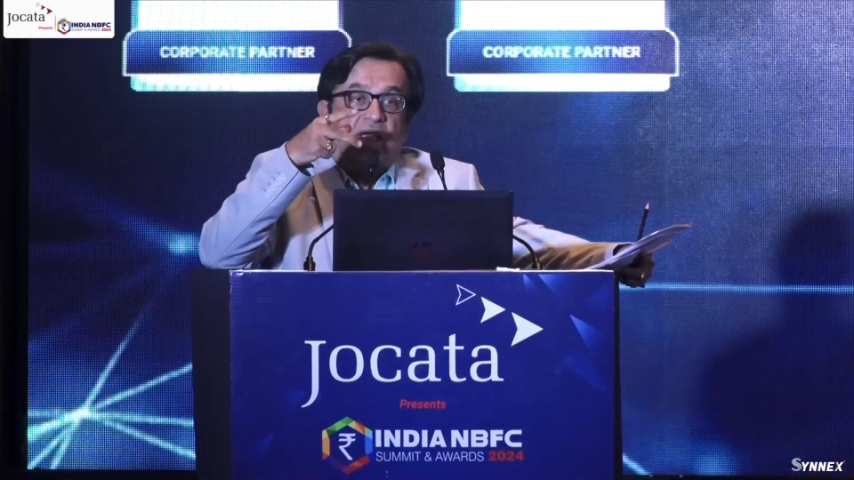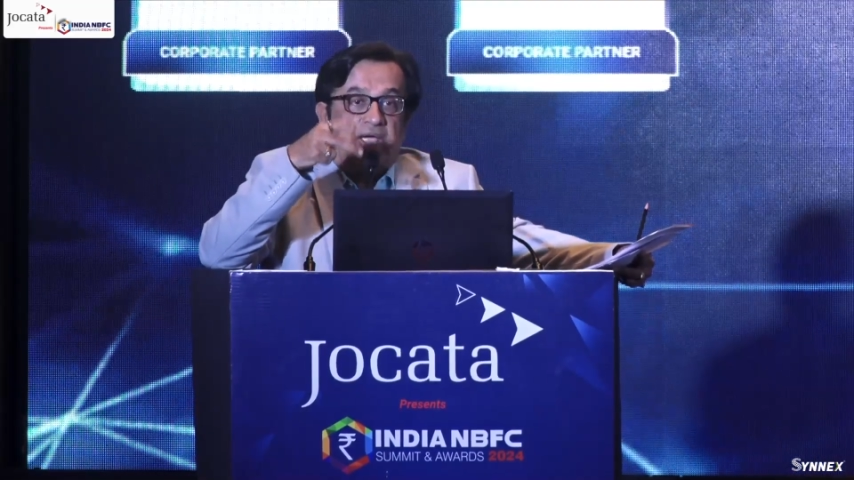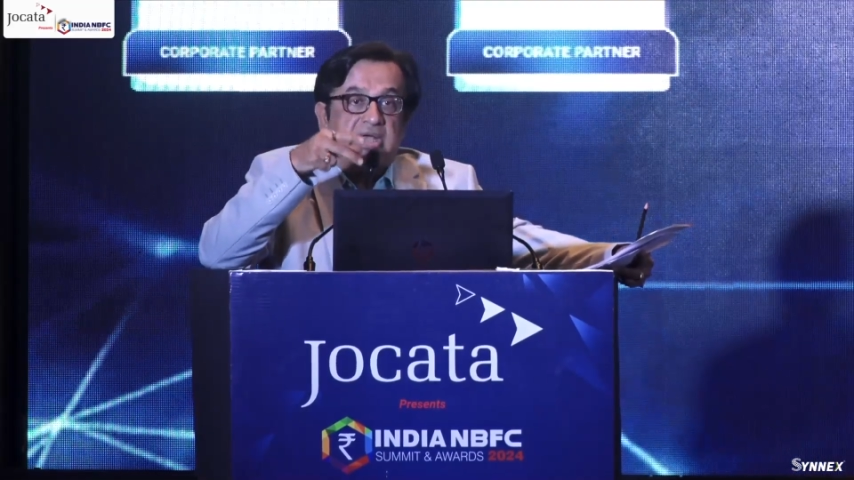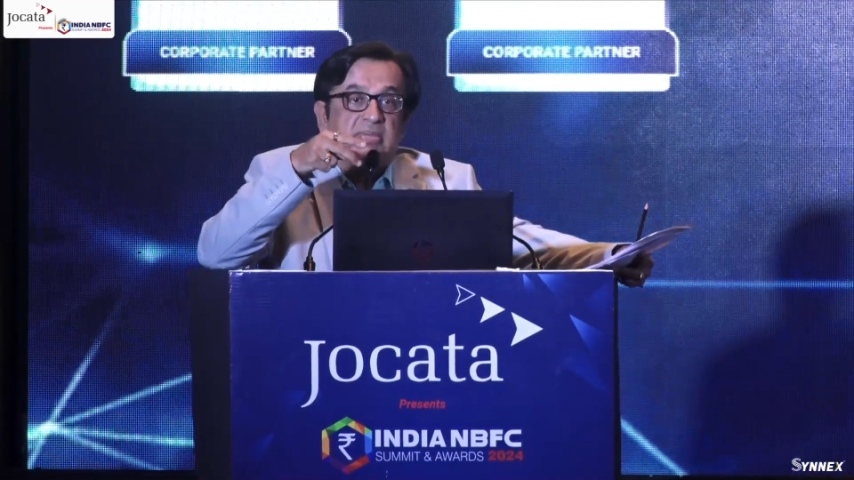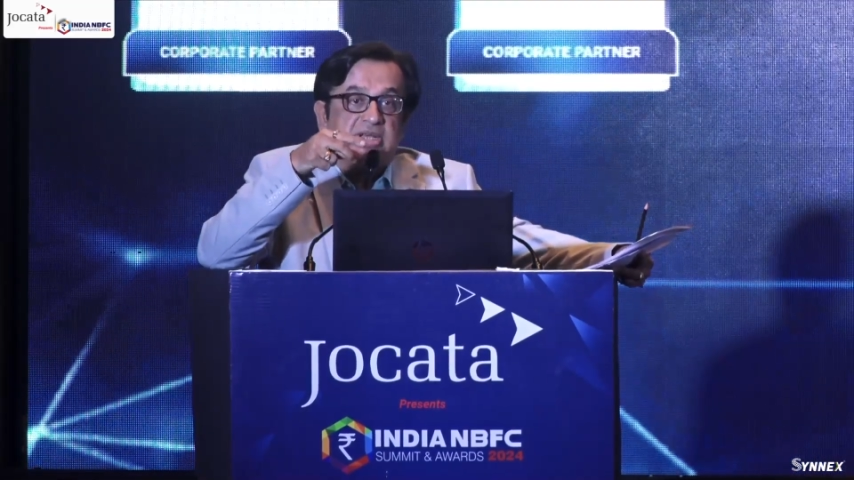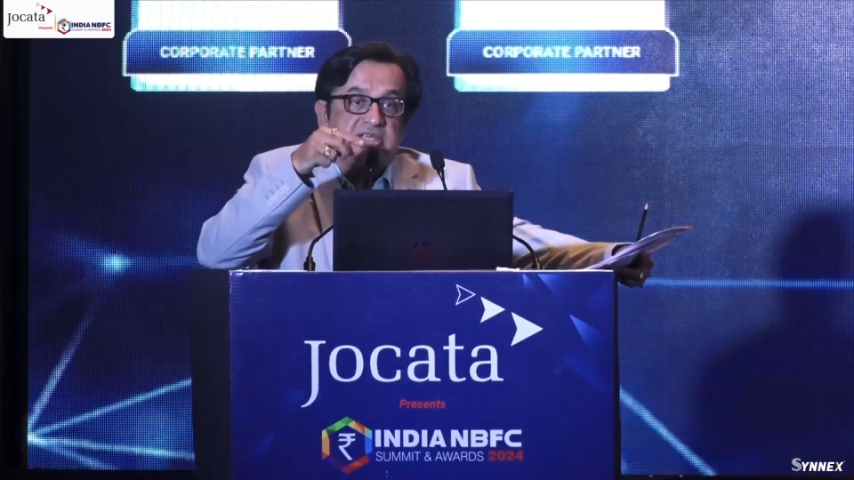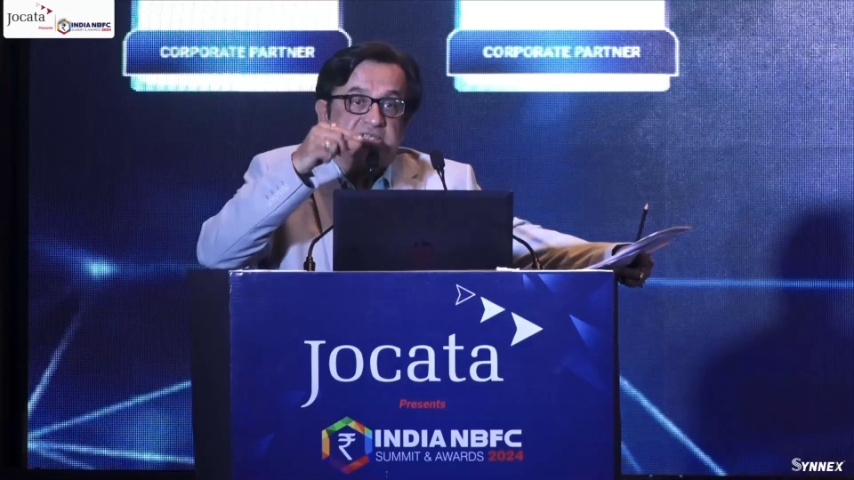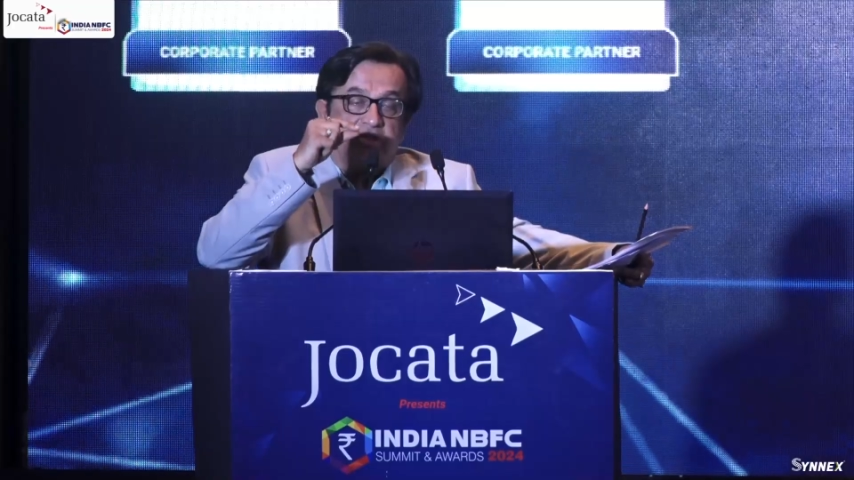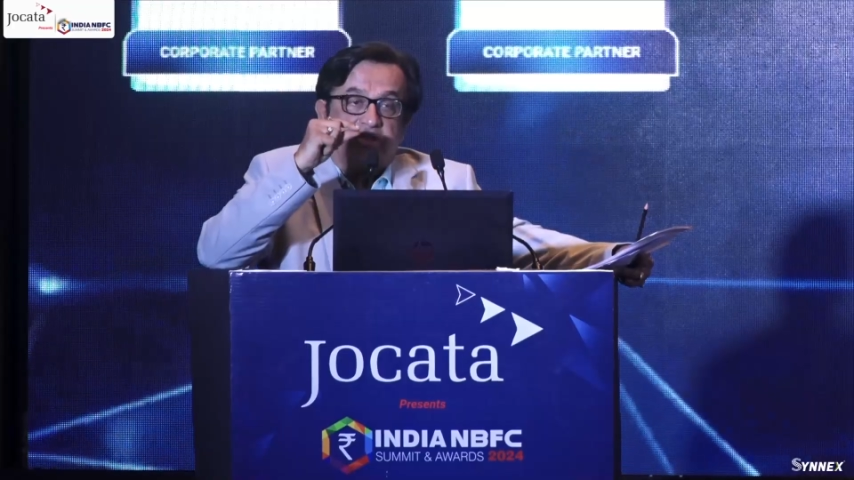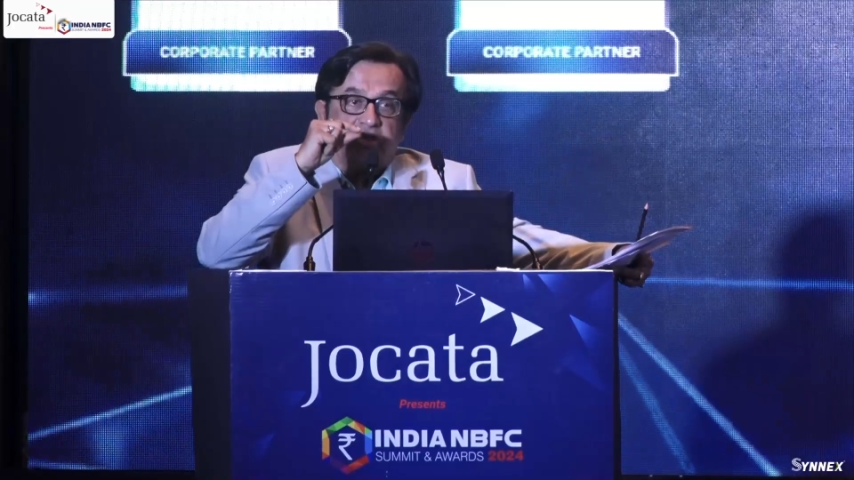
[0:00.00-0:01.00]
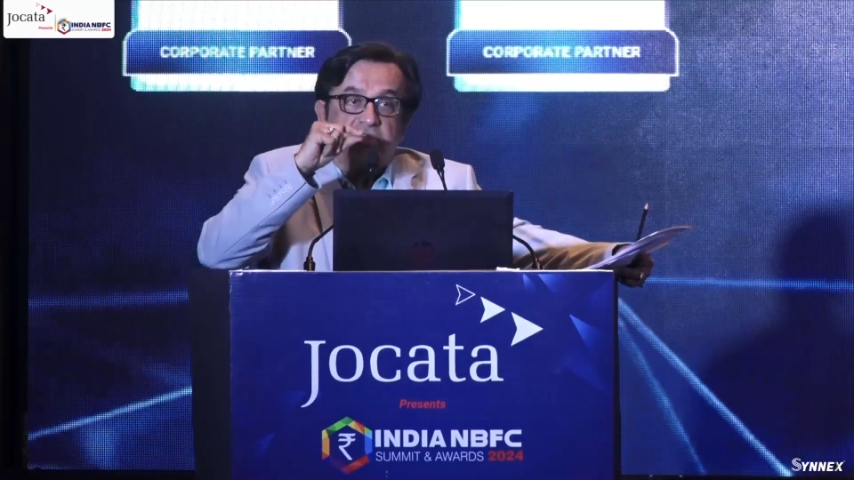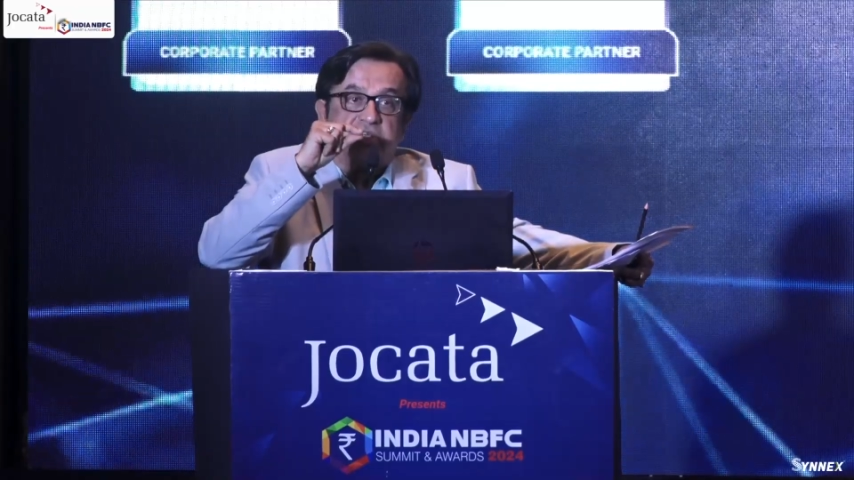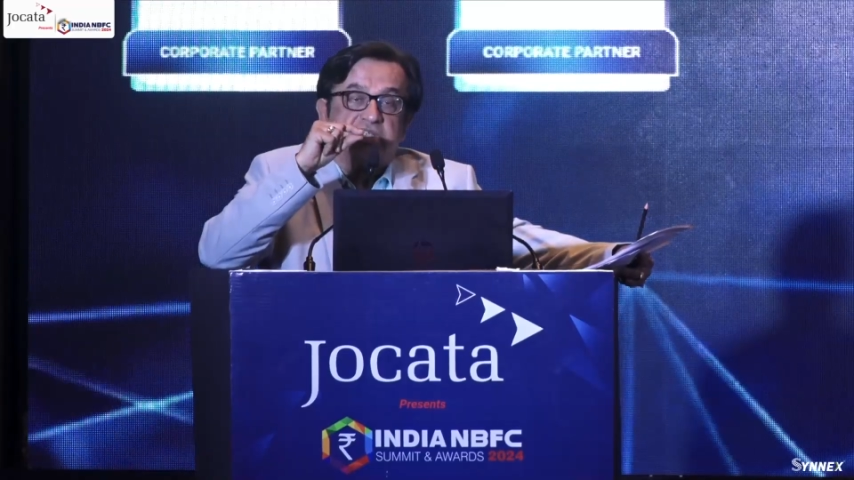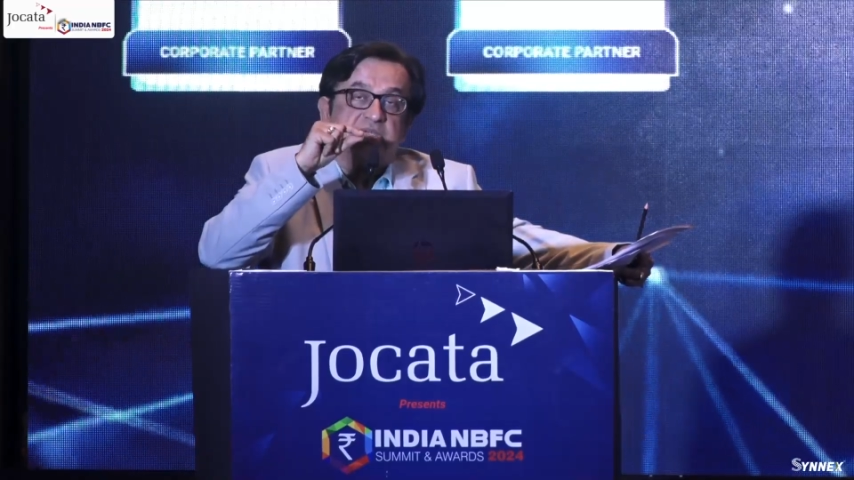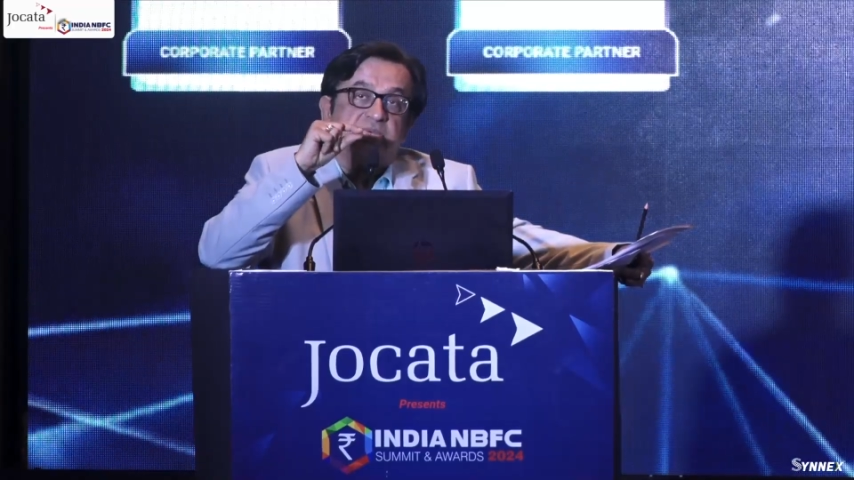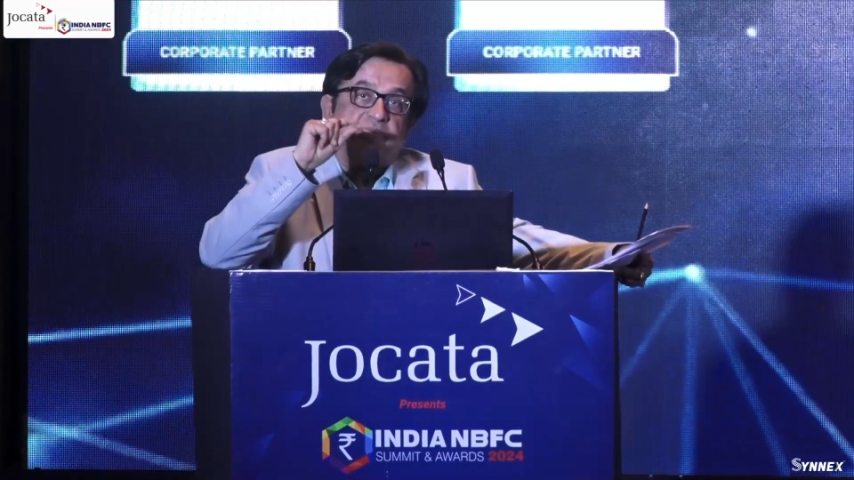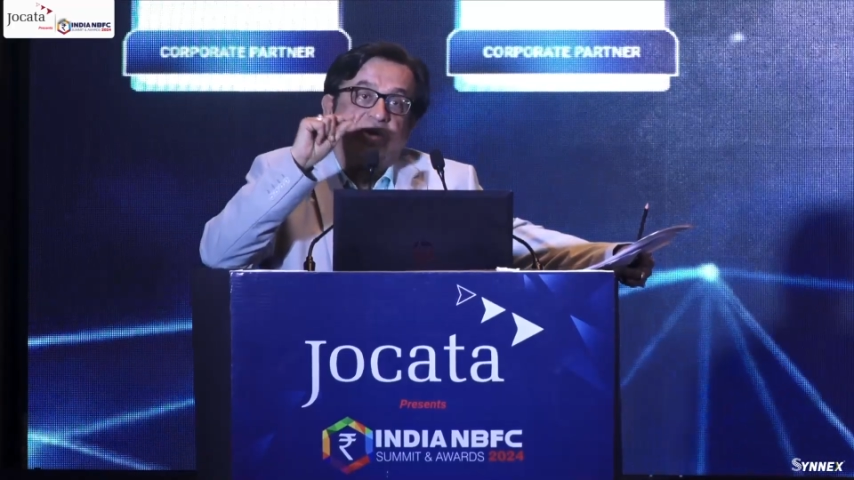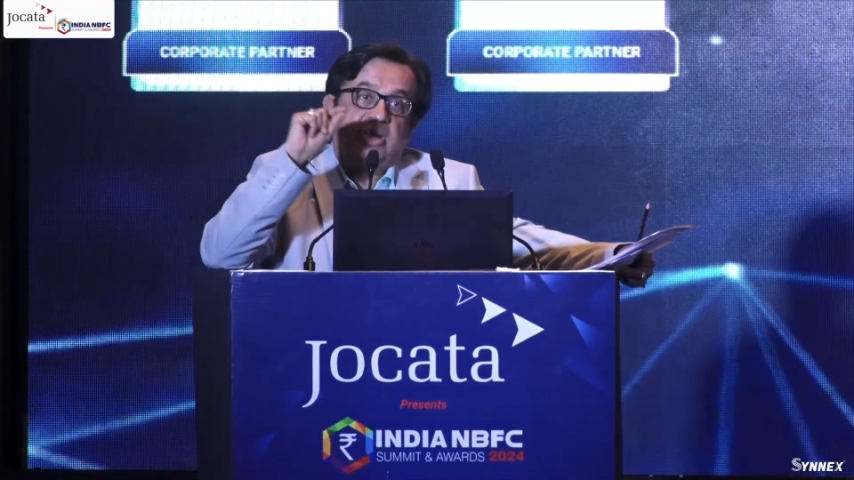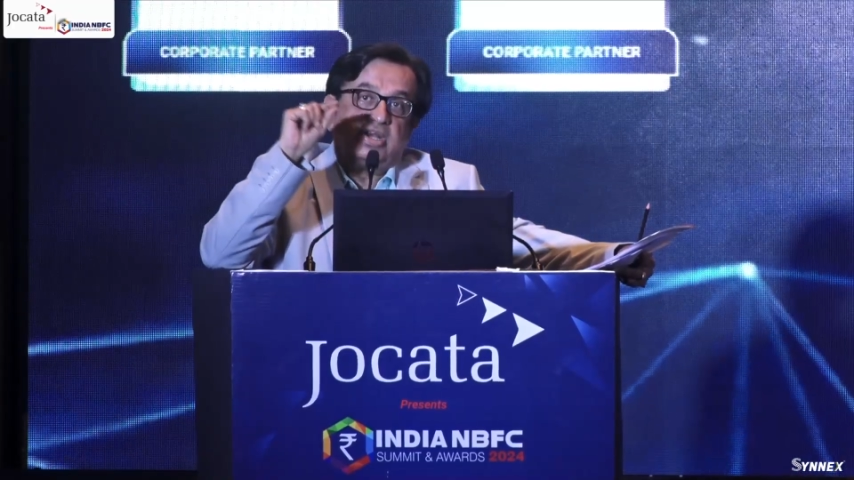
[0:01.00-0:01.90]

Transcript: anomalies or situations which matter,